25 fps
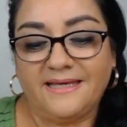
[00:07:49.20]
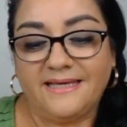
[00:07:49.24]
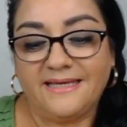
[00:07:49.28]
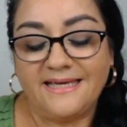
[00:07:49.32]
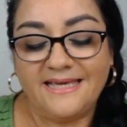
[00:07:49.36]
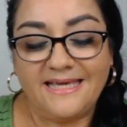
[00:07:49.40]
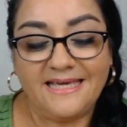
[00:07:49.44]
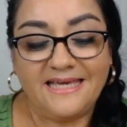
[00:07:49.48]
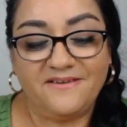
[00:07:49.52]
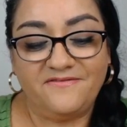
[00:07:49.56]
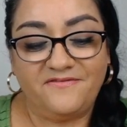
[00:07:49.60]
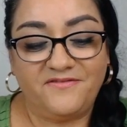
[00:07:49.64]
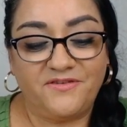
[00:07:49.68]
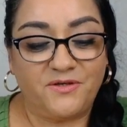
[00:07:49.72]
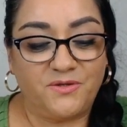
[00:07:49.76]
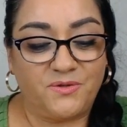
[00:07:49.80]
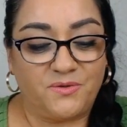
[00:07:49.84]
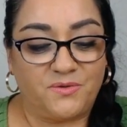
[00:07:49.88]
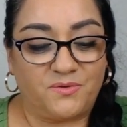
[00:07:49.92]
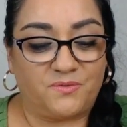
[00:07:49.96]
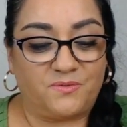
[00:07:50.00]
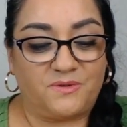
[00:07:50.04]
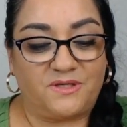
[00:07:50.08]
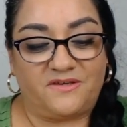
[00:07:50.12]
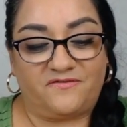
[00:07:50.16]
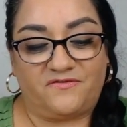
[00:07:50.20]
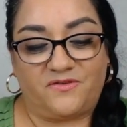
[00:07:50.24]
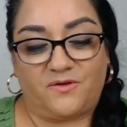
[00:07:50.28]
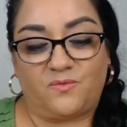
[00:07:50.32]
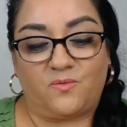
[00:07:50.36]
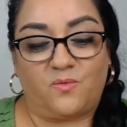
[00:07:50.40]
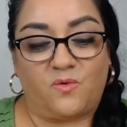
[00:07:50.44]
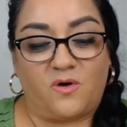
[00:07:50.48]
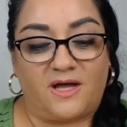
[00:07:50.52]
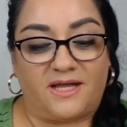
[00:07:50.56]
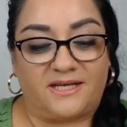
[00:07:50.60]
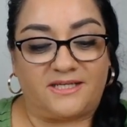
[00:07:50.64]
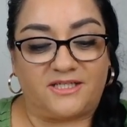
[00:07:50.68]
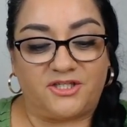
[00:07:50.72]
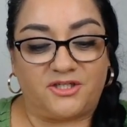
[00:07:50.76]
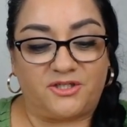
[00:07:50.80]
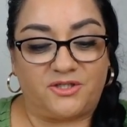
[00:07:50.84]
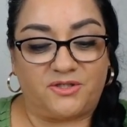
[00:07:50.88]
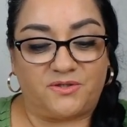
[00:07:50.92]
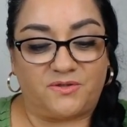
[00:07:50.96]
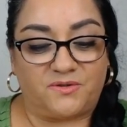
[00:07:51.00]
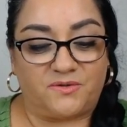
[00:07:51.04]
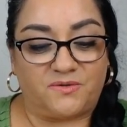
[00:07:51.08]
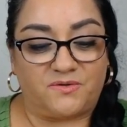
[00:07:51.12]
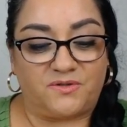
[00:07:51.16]
if you want
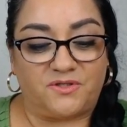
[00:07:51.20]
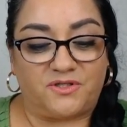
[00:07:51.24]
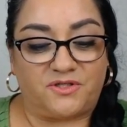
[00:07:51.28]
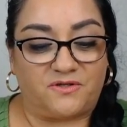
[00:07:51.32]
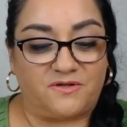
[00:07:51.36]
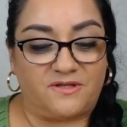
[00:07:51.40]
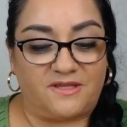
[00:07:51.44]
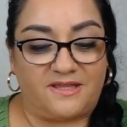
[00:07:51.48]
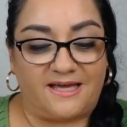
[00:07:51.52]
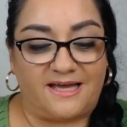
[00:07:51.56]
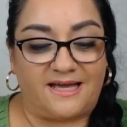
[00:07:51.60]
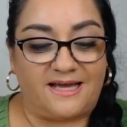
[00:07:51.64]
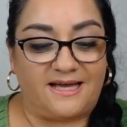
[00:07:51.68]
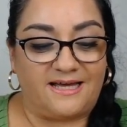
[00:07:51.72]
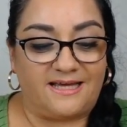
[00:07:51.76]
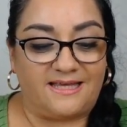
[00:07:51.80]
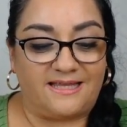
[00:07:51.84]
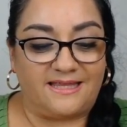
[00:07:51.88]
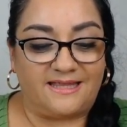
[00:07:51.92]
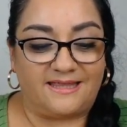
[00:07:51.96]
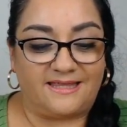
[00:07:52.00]
to do that,